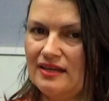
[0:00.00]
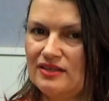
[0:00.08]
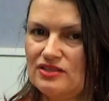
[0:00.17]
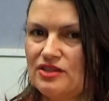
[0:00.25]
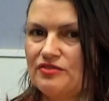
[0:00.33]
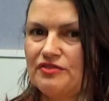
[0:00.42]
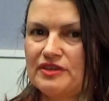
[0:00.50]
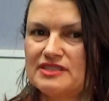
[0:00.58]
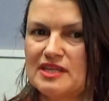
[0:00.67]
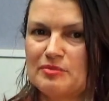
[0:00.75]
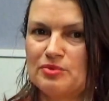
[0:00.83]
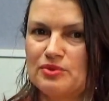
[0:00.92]
And so, for
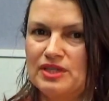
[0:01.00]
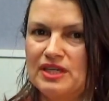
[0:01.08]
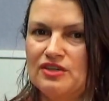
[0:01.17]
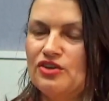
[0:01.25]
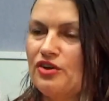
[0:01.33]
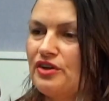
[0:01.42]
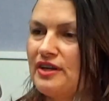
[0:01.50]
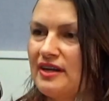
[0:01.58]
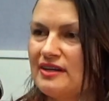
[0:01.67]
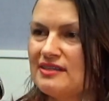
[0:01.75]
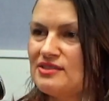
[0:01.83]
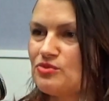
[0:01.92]
example, yin
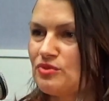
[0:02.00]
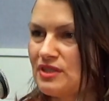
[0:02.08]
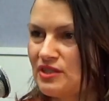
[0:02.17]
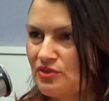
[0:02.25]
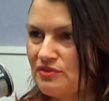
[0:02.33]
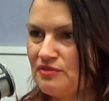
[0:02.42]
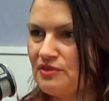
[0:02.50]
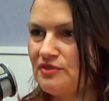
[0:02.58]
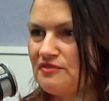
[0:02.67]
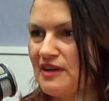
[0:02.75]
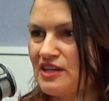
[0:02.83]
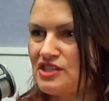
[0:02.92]
yoga is really good for your
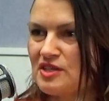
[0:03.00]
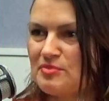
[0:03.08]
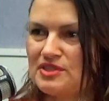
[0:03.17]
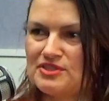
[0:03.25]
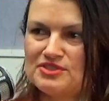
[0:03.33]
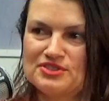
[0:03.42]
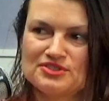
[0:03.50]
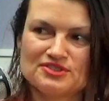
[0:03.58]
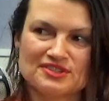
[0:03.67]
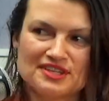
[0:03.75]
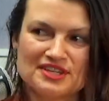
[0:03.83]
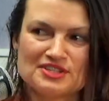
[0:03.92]
fascia because you
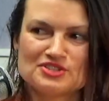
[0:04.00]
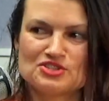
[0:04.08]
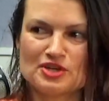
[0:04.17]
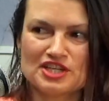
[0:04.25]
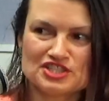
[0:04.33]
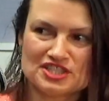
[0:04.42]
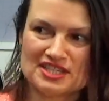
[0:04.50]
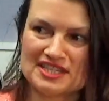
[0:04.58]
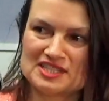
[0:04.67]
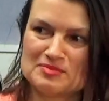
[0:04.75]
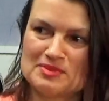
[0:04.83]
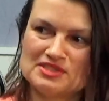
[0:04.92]
stretch in
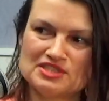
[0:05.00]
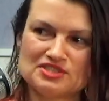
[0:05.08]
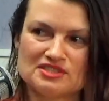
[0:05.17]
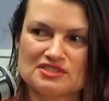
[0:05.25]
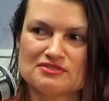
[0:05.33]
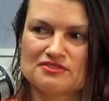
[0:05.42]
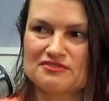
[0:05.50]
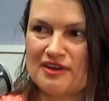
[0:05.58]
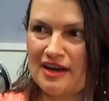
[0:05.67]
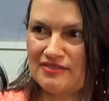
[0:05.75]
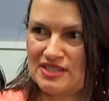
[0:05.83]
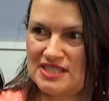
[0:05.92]
these positions for
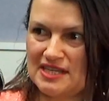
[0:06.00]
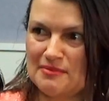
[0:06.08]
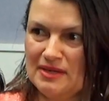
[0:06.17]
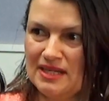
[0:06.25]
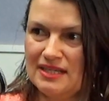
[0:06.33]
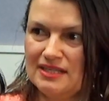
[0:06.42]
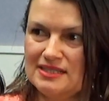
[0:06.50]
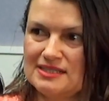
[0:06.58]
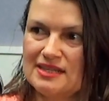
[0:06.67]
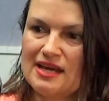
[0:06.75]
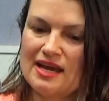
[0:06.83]
5 to 10 minutes.